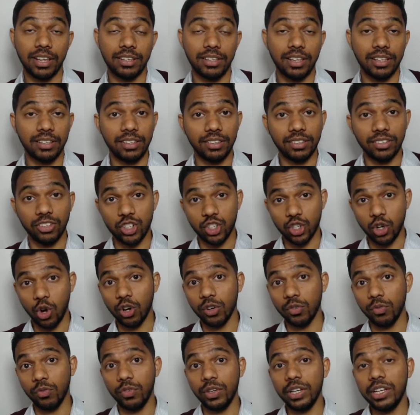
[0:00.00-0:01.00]
that there's a
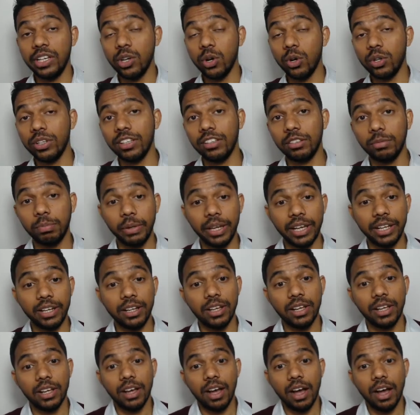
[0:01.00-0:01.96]
short video displayed,